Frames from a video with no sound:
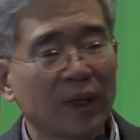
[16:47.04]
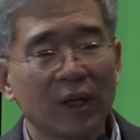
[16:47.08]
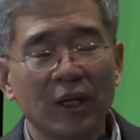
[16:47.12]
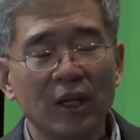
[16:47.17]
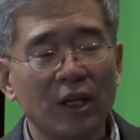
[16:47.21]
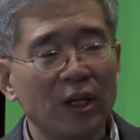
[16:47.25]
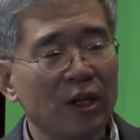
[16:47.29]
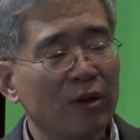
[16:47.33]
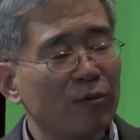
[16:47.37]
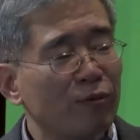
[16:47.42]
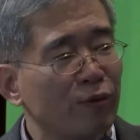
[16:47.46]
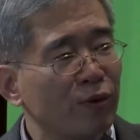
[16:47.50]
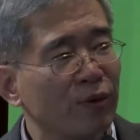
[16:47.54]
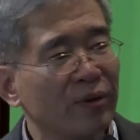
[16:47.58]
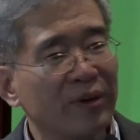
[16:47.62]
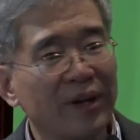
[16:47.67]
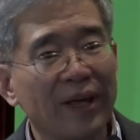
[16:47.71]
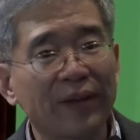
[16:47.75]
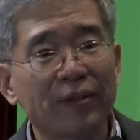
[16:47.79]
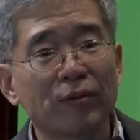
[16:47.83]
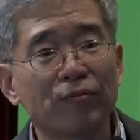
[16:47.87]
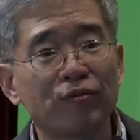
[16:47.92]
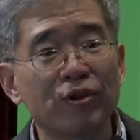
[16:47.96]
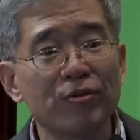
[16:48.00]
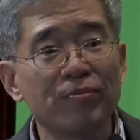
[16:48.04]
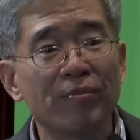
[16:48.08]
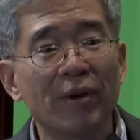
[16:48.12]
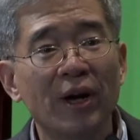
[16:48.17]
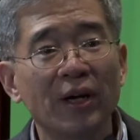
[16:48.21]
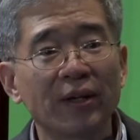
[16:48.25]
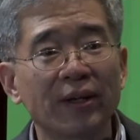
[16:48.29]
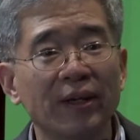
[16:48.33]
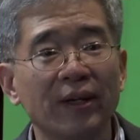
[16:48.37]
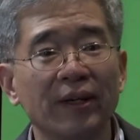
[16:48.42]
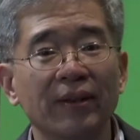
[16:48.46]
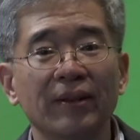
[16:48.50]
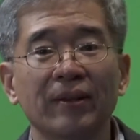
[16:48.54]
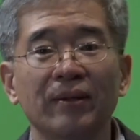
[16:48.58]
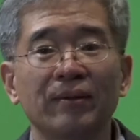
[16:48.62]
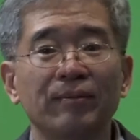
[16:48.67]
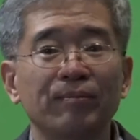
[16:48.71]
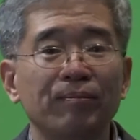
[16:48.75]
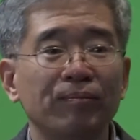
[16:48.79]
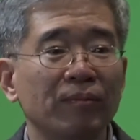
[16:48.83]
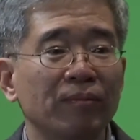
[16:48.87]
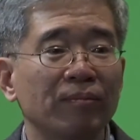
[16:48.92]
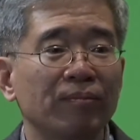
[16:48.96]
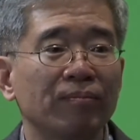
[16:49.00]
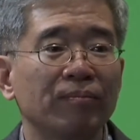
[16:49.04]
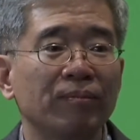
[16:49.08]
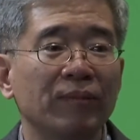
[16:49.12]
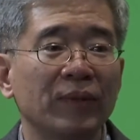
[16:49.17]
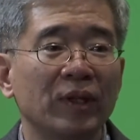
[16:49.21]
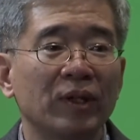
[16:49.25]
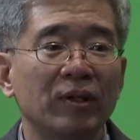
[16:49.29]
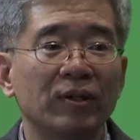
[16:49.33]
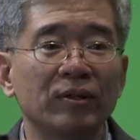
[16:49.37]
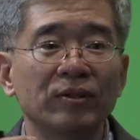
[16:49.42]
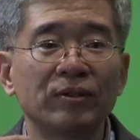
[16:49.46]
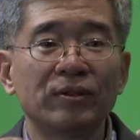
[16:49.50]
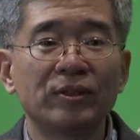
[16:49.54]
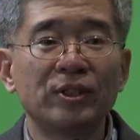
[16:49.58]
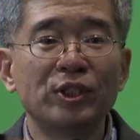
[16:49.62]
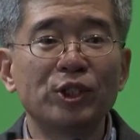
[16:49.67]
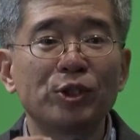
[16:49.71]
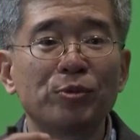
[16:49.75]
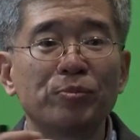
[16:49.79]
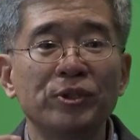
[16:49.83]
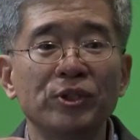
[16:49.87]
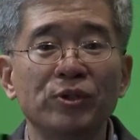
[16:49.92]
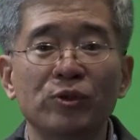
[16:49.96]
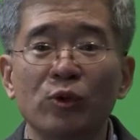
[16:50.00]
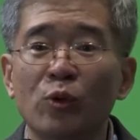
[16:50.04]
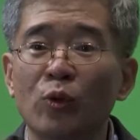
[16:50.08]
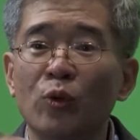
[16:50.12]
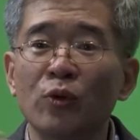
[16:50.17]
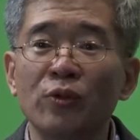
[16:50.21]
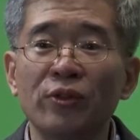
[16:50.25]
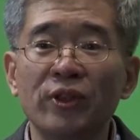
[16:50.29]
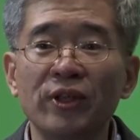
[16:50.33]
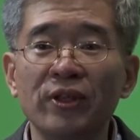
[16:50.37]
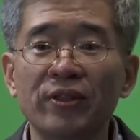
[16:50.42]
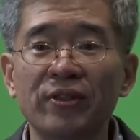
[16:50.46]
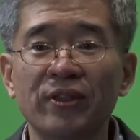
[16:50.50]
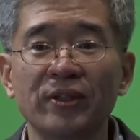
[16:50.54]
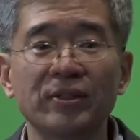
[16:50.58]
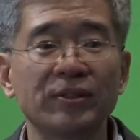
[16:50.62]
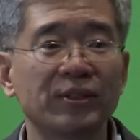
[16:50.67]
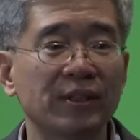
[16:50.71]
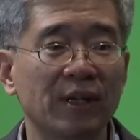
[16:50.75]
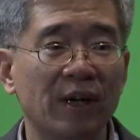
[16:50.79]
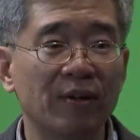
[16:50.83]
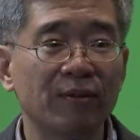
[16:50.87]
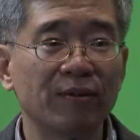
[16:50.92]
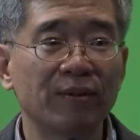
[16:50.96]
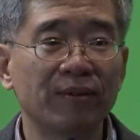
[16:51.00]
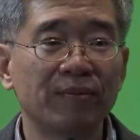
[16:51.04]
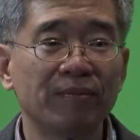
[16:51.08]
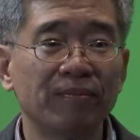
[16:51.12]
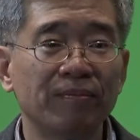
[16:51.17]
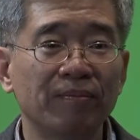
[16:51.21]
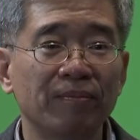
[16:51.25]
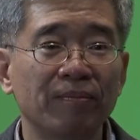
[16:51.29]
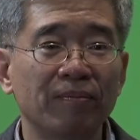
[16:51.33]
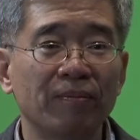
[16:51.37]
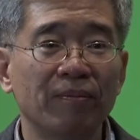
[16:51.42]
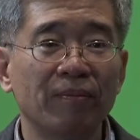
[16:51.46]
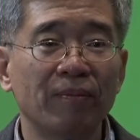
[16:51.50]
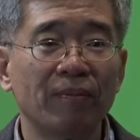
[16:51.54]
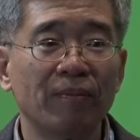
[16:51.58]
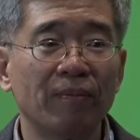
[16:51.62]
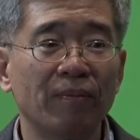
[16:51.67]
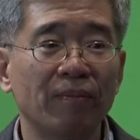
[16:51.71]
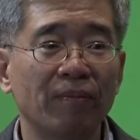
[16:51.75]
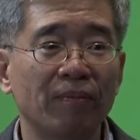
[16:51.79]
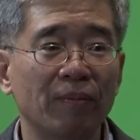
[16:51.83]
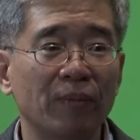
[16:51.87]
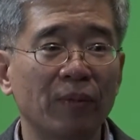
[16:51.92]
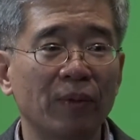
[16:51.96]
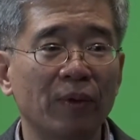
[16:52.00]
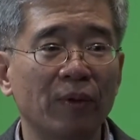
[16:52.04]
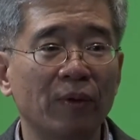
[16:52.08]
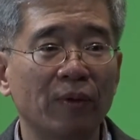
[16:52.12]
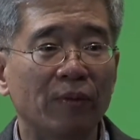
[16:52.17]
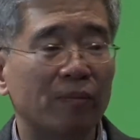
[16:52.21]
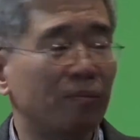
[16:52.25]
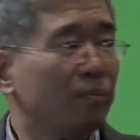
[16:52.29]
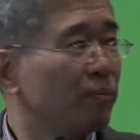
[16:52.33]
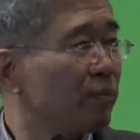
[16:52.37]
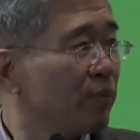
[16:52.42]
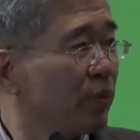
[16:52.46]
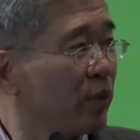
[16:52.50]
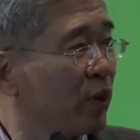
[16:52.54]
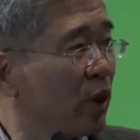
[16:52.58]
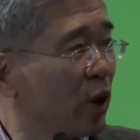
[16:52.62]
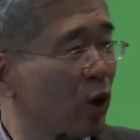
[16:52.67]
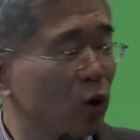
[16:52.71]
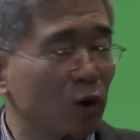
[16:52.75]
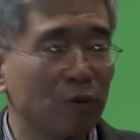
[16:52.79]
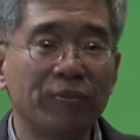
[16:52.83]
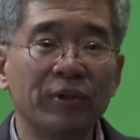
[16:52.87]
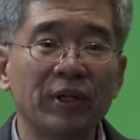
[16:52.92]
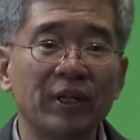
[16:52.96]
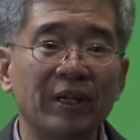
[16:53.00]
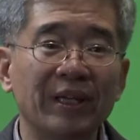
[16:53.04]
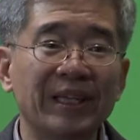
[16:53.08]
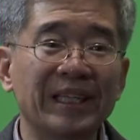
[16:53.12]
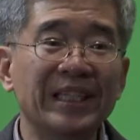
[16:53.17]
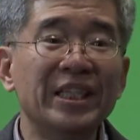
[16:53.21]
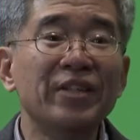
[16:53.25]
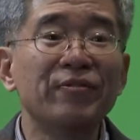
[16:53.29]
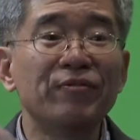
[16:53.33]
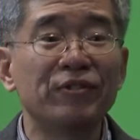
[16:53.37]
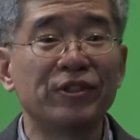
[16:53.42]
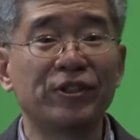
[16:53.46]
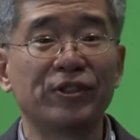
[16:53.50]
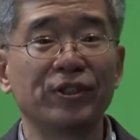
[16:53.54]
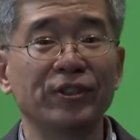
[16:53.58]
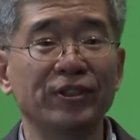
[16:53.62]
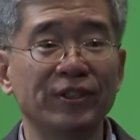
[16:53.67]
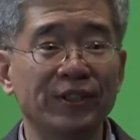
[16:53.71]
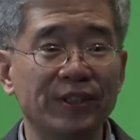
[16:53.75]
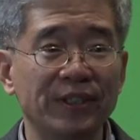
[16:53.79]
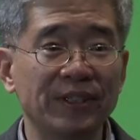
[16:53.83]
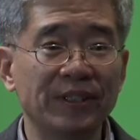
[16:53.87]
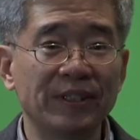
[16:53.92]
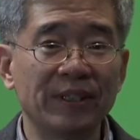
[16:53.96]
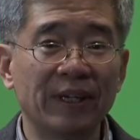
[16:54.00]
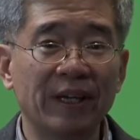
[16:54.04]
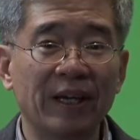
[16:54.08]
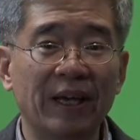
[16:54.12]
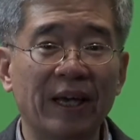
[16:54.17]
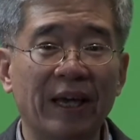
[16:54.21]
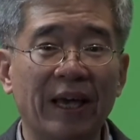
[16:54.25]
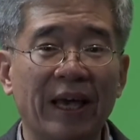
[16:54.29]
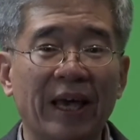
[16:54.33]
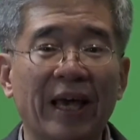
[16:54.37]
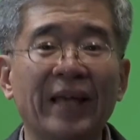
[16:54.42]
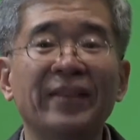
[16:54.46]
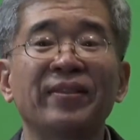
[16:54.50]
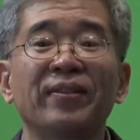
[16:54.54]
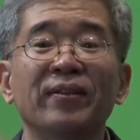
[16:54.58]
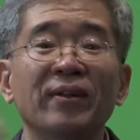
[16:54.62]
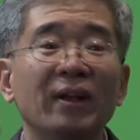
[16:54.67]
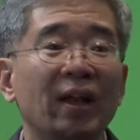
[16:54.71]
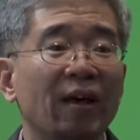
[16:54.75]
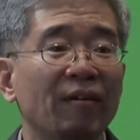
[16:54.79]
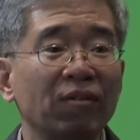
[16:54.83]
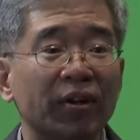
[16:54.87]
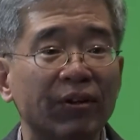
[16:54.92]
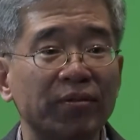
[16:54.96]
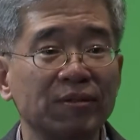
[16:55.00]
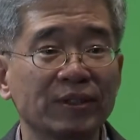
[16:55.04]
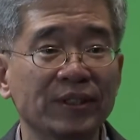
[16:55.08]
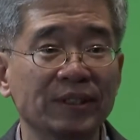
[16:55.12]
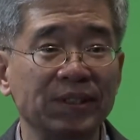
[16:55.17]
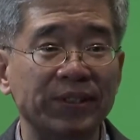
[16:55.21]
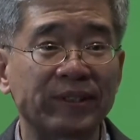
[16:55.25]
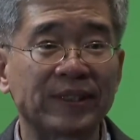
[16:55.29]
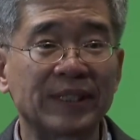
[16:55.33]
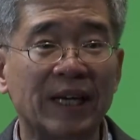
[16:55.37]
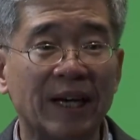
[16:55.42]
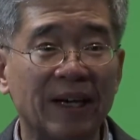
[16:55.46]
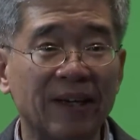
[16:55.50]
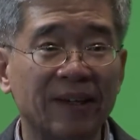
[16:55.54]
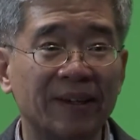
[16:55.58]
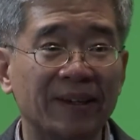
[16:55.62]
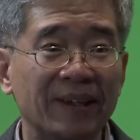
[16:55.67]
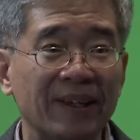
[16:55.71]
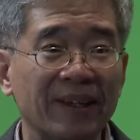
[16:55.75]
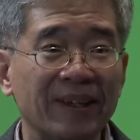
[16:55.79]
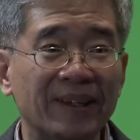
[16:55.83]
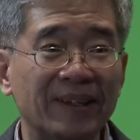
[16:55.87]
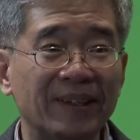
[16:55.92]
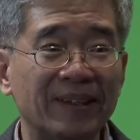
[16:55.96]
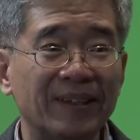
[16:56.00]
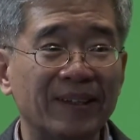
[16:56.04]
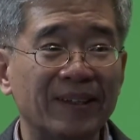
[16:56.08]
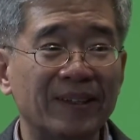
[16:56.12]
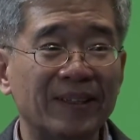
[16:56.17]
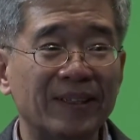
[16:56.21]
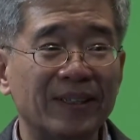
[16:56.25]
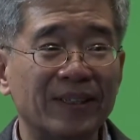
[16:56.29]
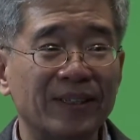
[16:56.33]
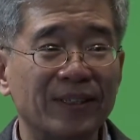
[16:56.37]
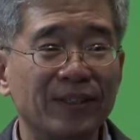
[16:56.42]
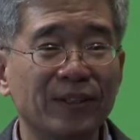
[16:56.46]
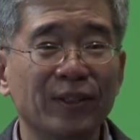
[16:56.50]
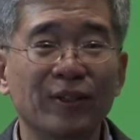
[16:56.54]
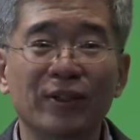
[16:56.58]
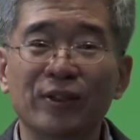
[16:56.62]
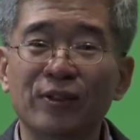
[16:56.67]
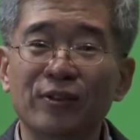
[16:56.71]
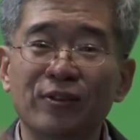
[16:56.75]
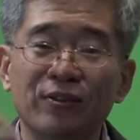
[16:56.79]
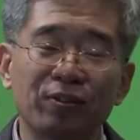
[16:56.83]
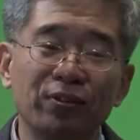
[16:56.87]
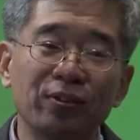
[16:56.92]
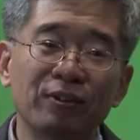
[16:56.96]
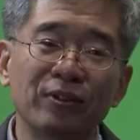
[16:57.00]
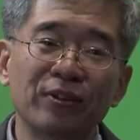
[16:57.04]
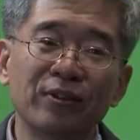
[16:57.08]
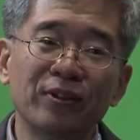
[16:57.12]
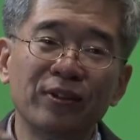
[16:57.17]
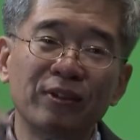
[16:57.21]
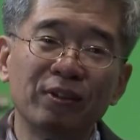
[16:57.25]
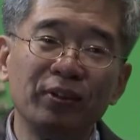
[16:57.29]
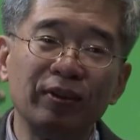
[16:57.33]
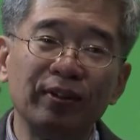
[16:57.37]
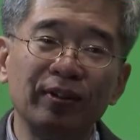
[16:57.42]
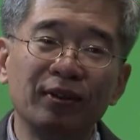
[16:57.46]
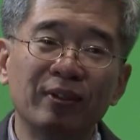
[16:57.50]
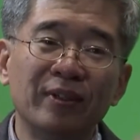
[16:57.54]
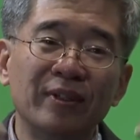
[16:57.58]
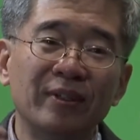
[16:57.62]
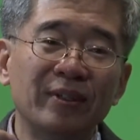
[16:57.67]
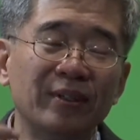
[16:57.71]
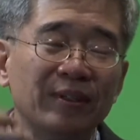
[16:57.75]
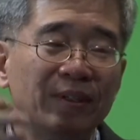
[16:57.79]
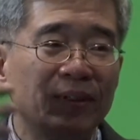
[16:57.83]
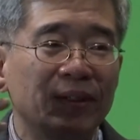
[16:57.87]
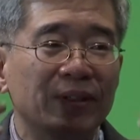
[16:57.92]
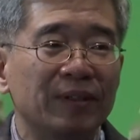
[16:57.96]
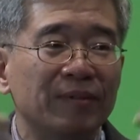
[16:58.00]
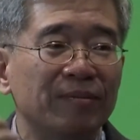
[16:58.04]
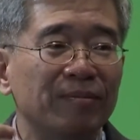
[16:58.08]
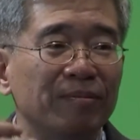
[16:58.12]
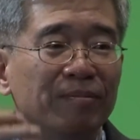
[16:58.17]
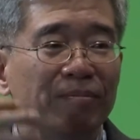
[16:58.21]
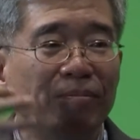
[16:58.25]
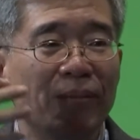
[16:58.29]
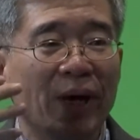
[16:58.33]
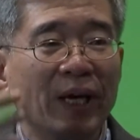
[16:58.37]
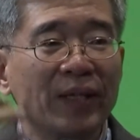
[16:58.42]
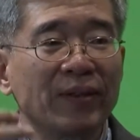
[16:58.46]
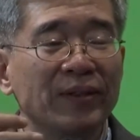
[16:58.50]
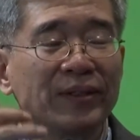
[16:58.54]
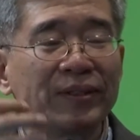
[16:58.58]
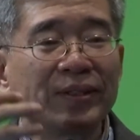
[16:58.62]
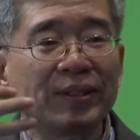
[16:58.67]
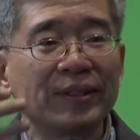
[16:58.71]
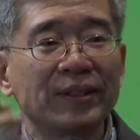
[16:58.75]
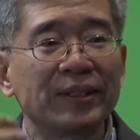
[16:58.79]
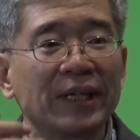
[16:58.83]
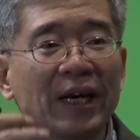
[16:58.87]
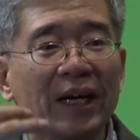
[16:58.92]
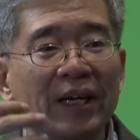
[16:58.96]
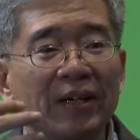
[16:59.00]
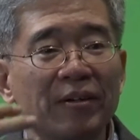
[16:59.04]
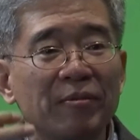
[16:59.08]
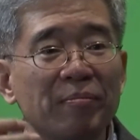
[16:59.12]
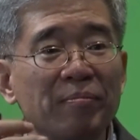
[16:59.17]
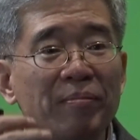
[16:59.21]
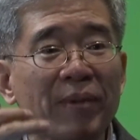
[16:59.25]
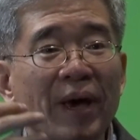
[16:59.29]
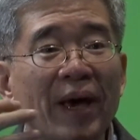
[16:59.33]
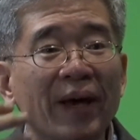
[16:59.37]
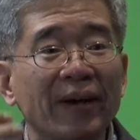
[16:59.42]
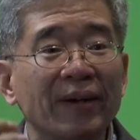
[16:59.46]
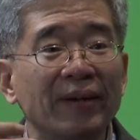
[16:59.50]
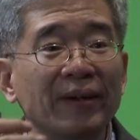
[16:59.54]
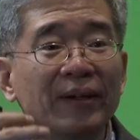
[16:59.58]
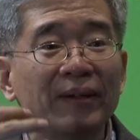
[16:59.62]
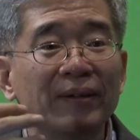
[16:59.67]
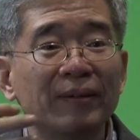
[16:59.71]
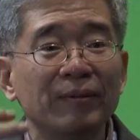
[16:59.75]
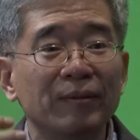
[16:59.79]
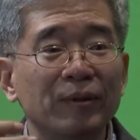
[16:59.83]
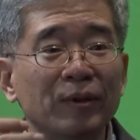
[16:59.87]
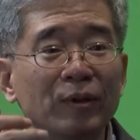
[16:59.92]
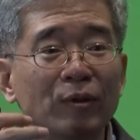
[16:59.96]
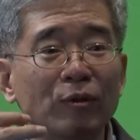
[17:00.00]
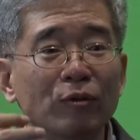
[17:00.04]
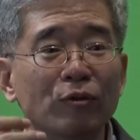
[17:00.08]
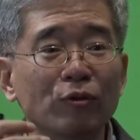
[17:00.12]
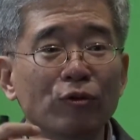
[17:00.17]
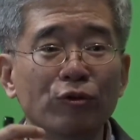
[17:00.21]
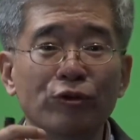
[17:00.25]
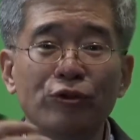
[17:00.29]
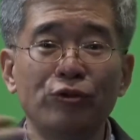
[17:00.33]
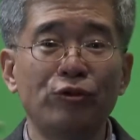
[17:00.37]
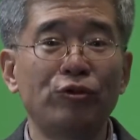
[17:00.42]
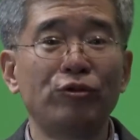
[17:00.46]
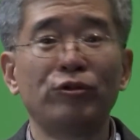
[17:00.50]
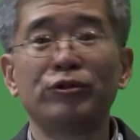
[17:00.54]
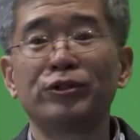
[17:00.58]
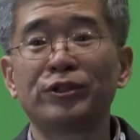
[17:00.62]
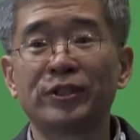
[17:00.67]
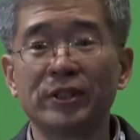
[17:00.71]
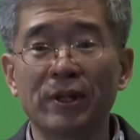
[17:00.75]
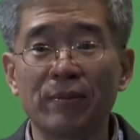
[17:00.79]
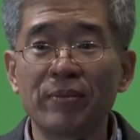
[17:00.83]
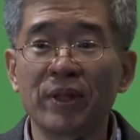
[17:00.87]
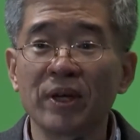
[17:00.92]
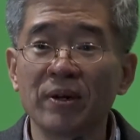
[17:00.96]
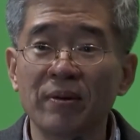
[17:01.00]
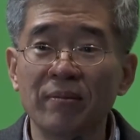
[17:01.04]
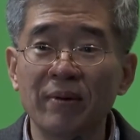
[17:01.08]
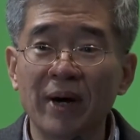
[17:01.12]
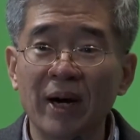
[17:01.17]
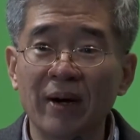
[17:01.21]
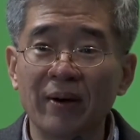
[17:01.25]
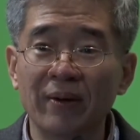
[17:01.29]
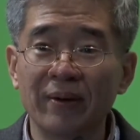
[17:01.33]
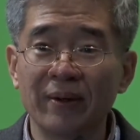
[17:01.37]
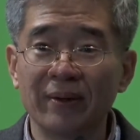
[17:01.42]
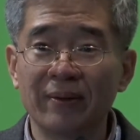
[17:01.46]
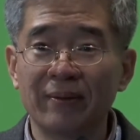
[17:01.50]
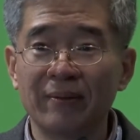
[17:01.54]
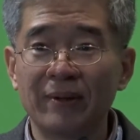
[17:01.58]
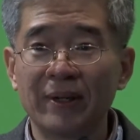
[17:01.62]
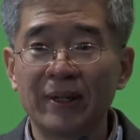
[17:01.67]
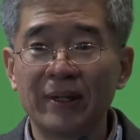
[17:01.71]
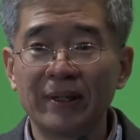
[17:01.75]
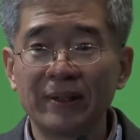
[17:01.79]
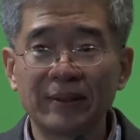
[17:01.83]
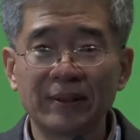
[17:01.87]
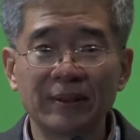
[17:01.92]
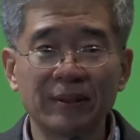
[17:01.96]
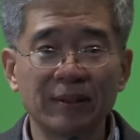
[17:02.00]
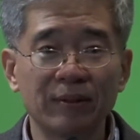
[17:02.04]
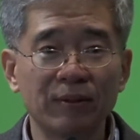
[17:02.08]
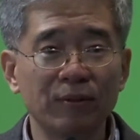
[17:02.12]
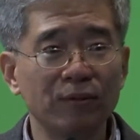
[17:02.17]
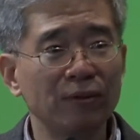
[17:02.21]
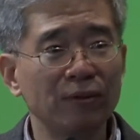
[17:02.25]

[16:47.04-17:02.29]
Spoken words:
if we let the free market, dissipate all these things out, there will be inefficiencies at the level of society. So to make the society better, we do something about it, right? So